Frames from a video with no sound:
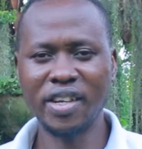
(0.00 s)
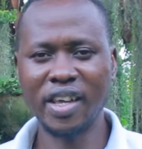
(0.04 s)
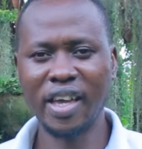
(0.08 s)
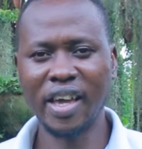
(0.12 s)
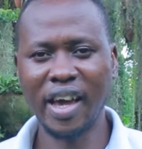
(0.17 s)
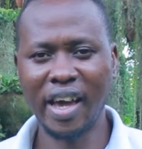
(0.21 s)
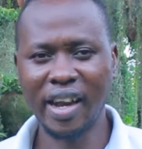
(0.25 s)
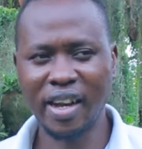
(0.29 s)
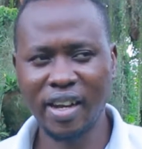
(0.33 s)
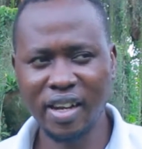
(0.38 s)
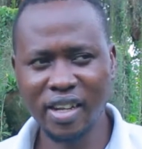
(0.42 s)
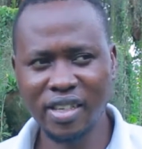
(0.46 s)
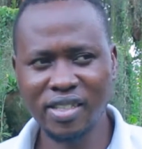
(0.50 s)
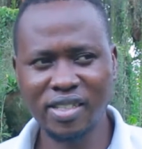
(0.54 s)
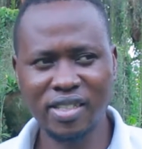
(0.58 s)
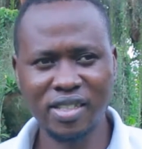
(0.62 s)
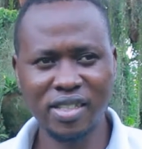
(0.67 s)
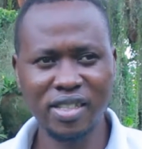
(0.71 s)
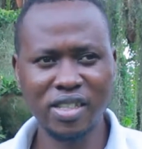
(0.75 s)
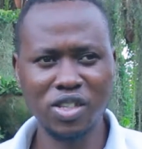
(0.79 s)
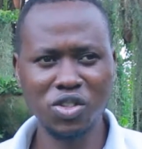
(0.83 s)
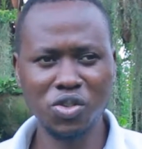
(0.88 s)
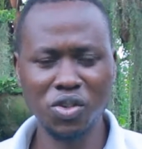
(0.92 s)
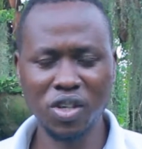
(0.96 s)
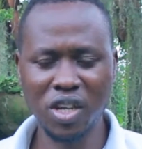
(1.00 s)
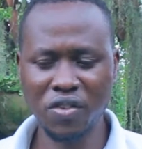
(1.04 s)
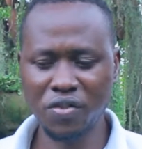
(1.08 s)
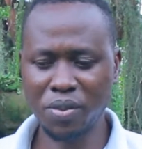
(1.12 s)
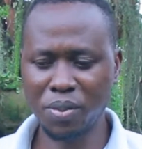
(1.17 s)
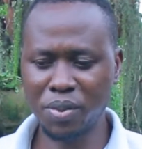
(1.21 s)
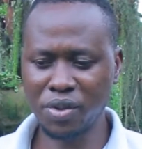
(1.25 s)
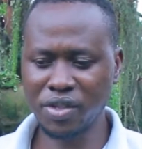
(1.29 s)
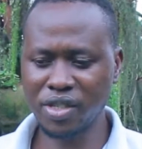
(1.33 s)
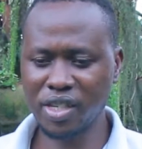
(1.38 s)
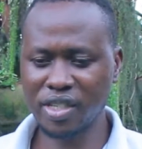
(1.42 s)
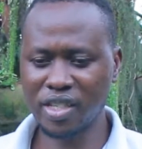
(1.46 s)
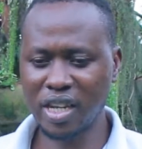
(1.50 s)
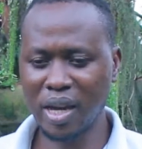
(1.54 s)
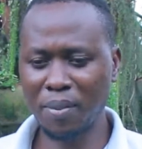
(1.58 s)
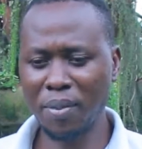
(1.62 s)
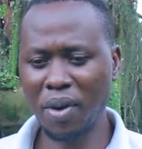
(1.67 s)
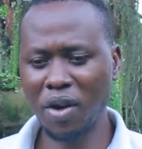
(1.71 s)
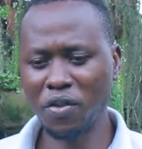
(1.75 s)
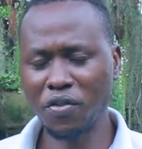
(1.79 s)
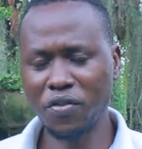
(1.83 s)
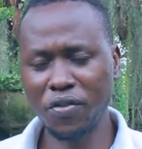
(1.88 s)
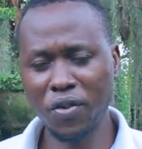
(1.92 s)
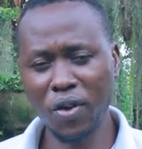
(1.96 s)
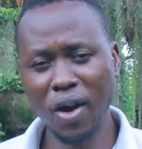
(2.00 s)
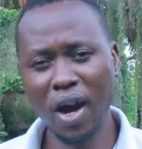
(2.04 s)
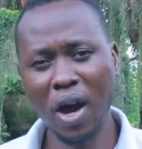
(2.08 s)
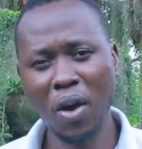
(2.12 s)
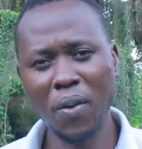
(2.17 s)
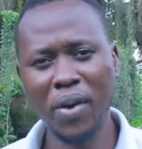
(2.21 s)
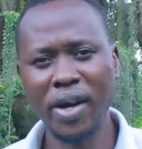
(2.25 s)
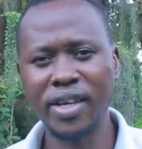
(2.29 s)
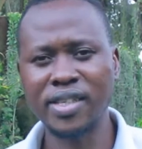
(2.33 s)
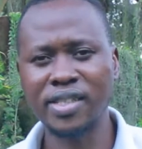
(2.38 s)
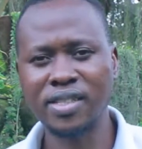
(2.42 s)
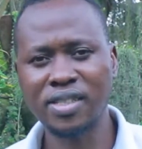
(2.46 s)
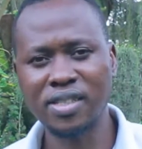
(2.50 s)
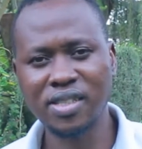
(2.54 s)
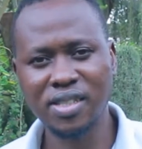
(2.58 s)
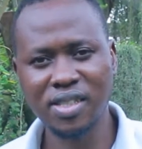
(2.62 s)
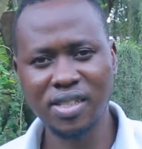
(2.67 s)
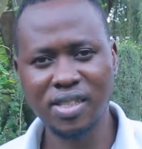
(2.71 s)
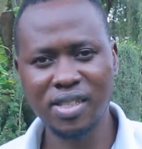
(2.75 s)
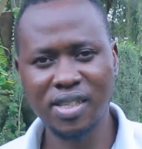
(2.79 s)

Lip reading: day at least you give a project about 4 hours.